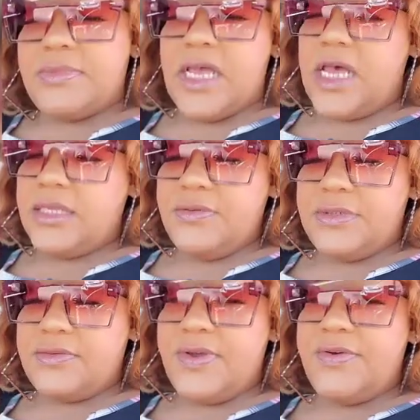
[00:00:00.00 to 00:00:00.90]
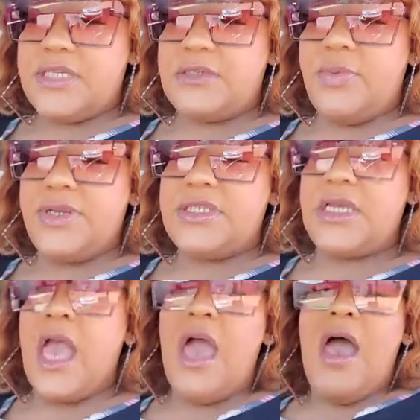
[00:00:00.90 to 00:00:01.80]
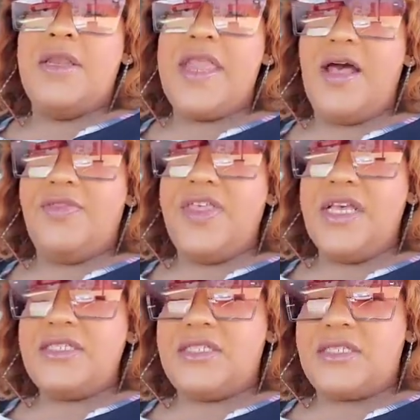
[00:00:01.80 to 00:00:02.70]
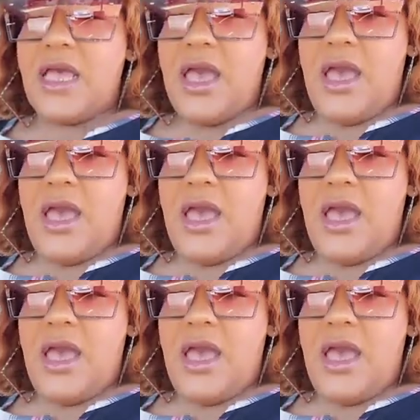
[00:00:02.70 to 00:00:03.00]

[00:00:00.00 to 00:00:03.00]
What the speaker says: not. It was very disappointing. Now this,